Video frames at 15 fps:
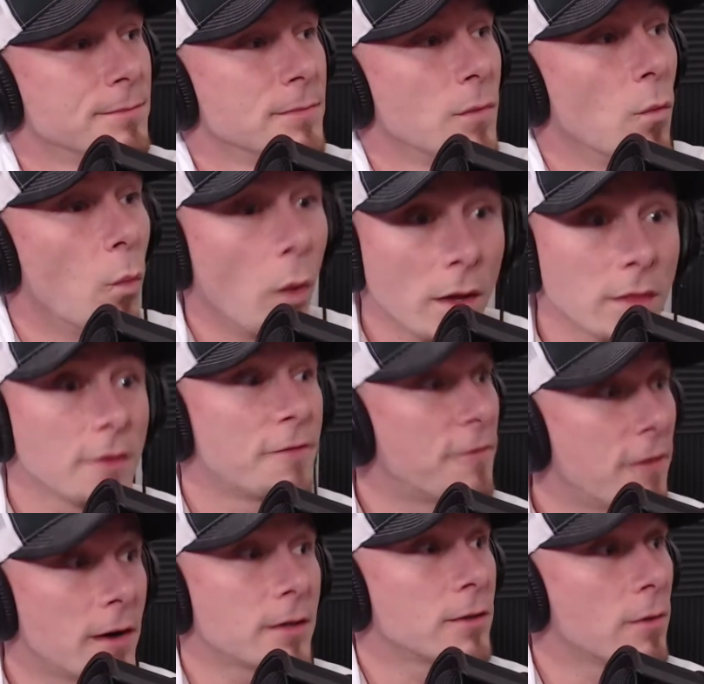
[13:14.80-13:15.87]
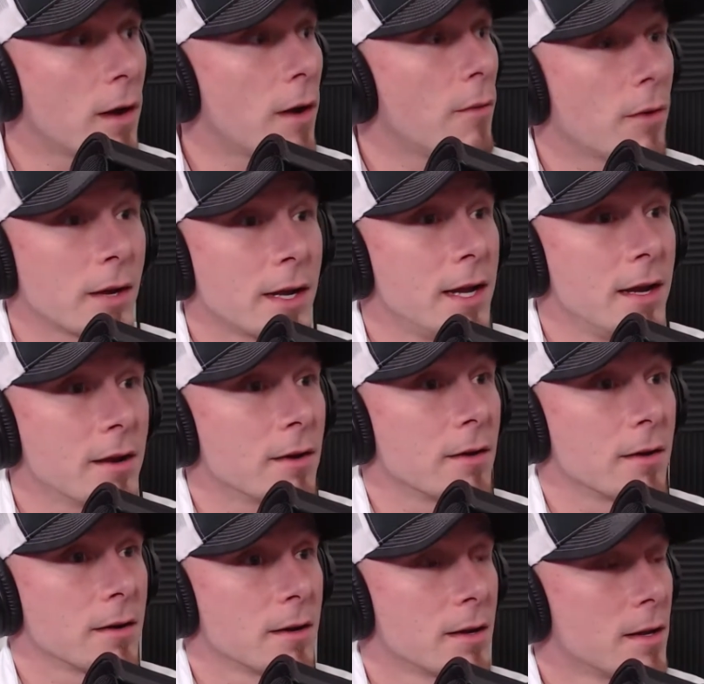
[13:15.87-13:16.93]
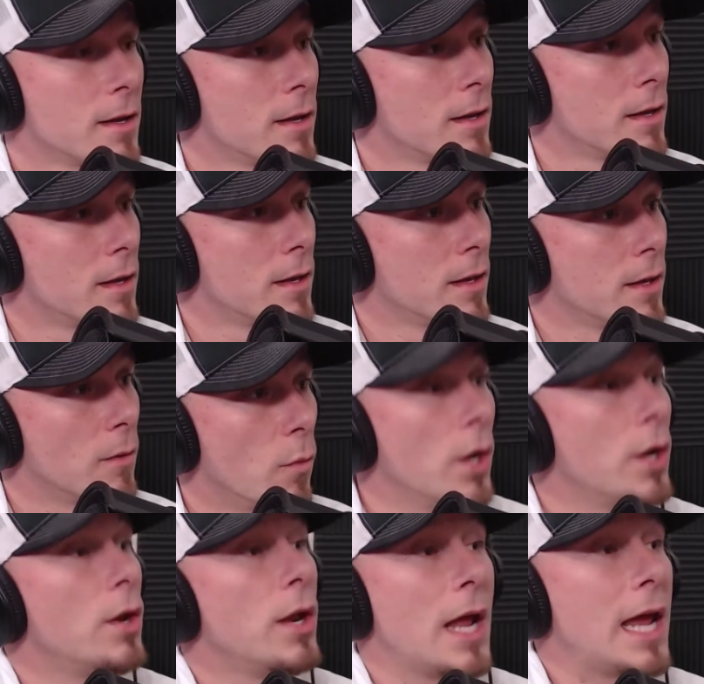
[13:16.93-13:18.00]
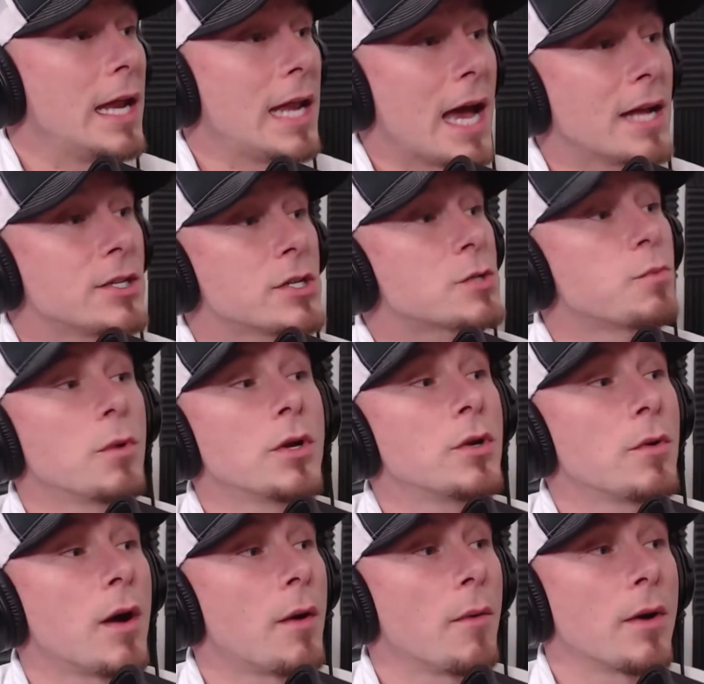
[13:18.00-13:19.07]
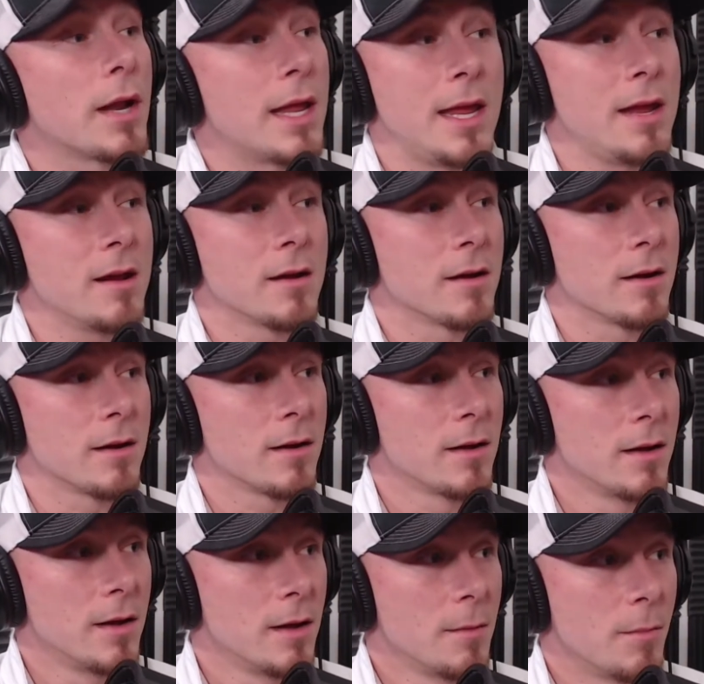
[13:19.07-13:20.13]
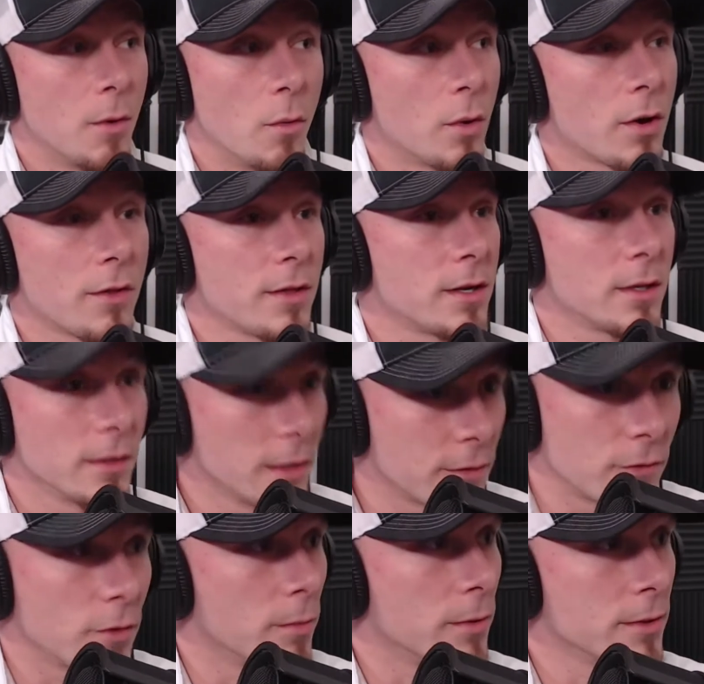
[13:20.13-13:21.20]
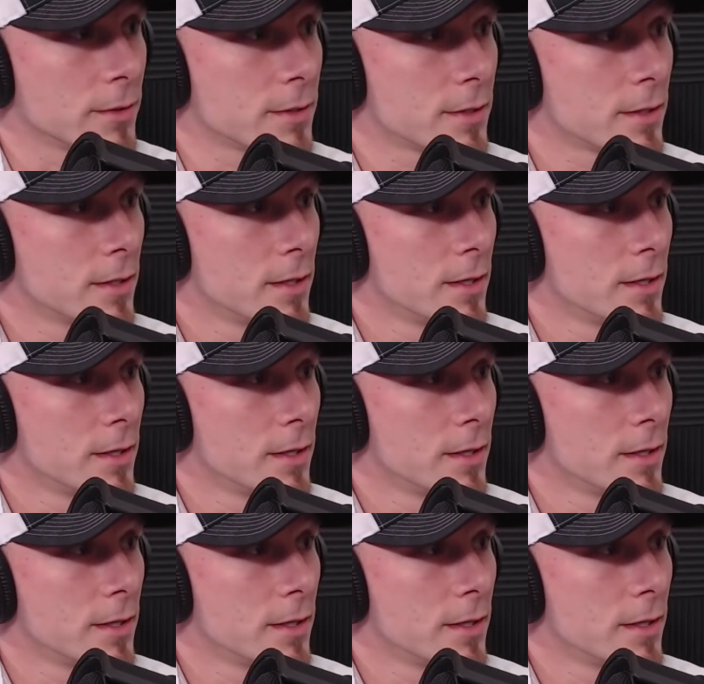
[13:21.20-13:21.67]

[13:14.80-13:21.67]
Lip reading: What the fuck do I want to hear? And not just what do I want to hear, but what are the deliverables?